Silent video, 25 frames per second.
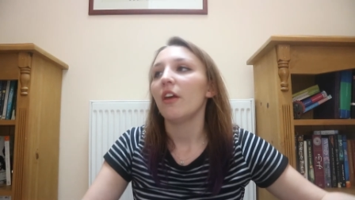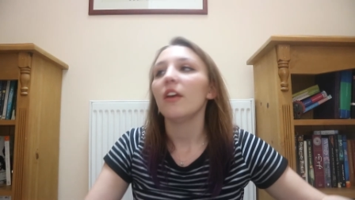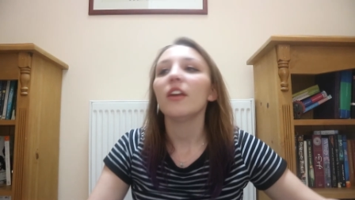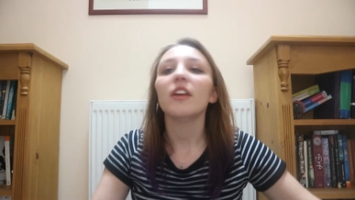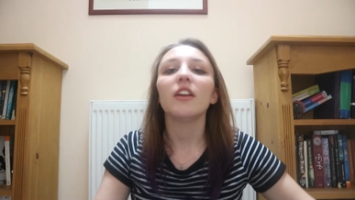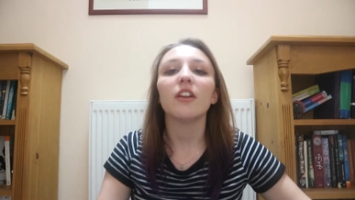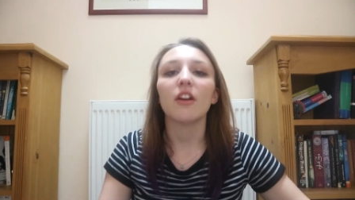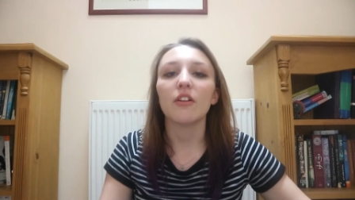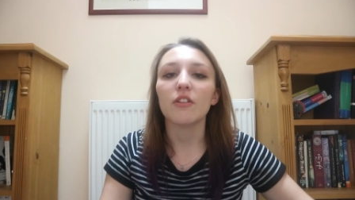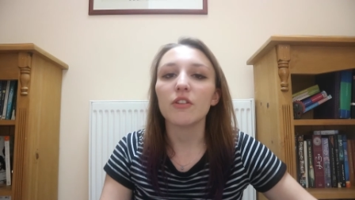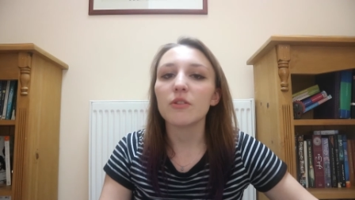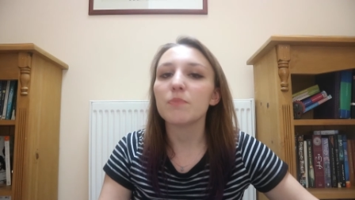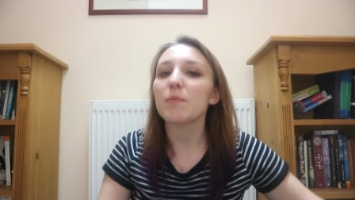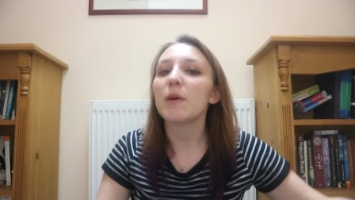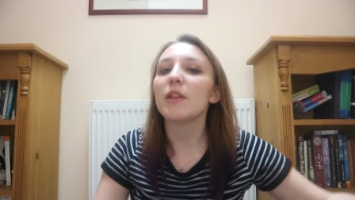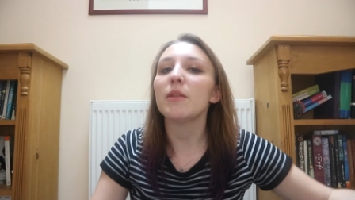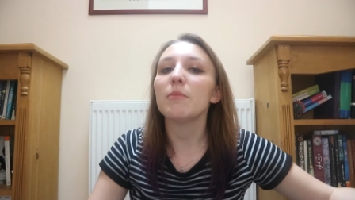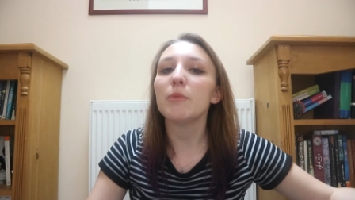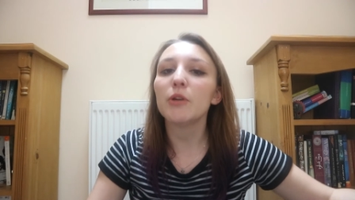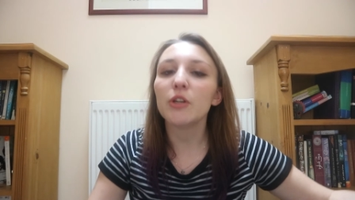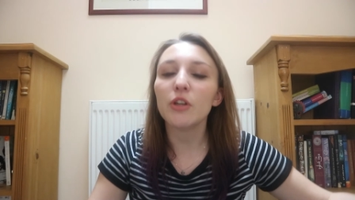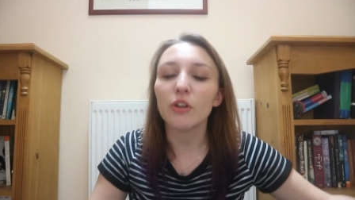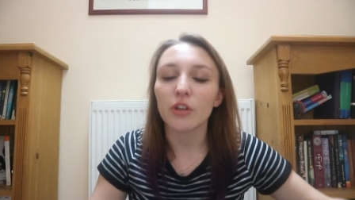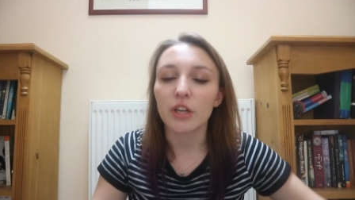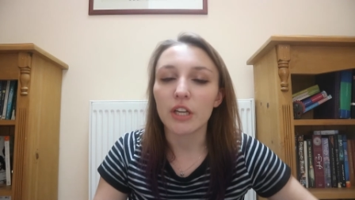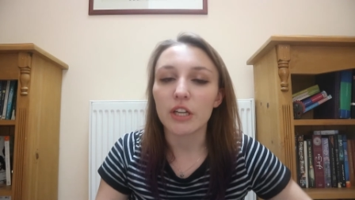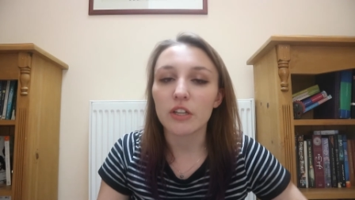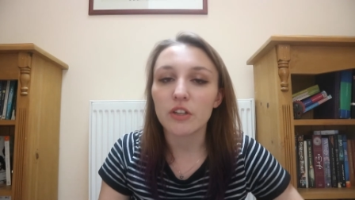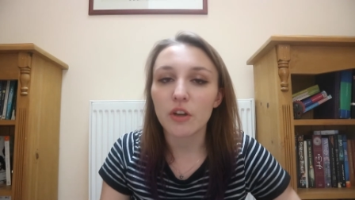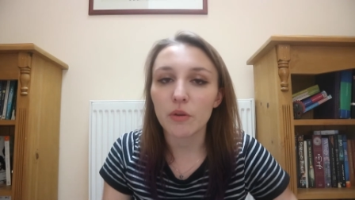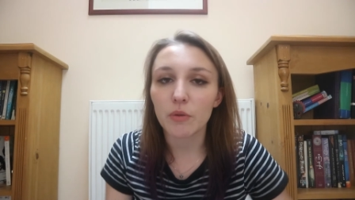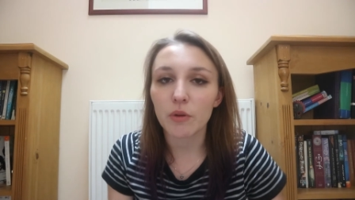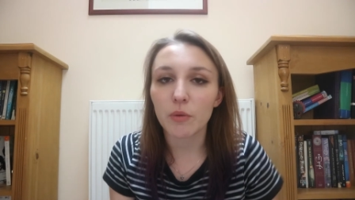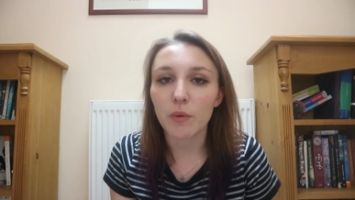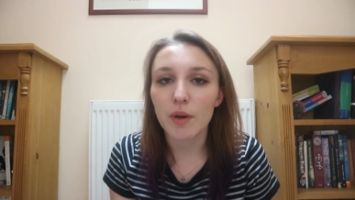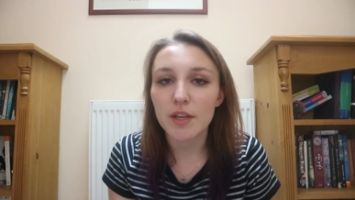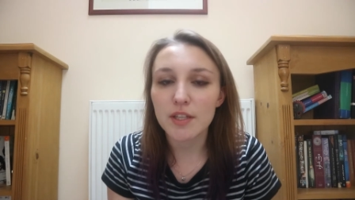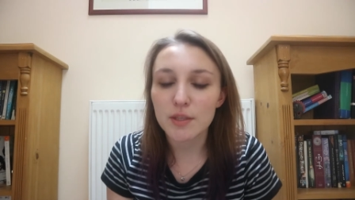you know, you spend the money on it, you don't
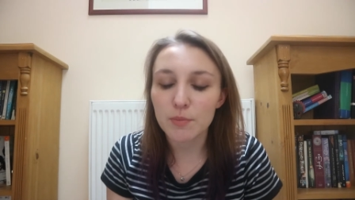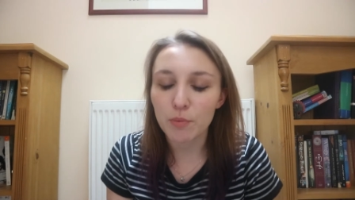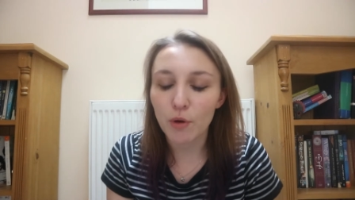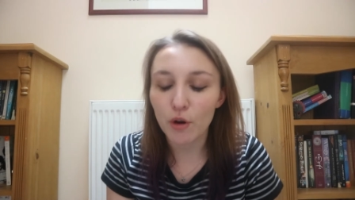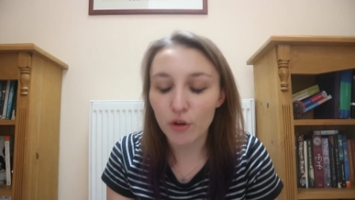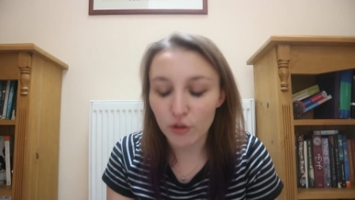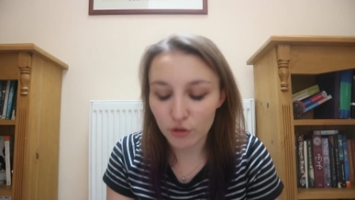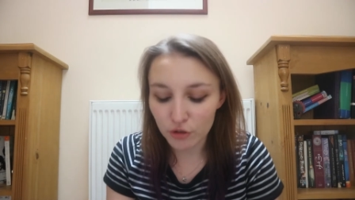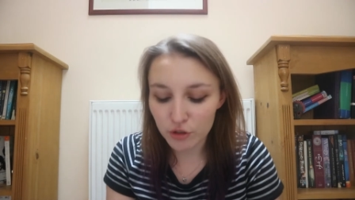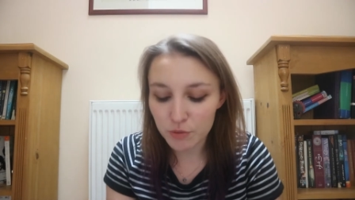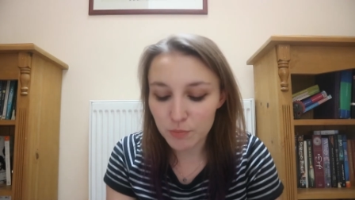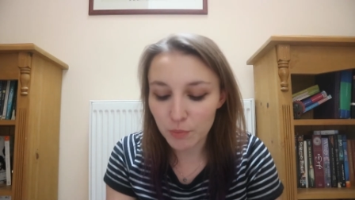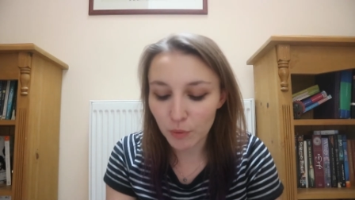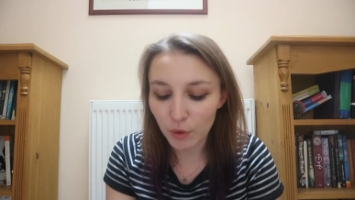wanna waste the product.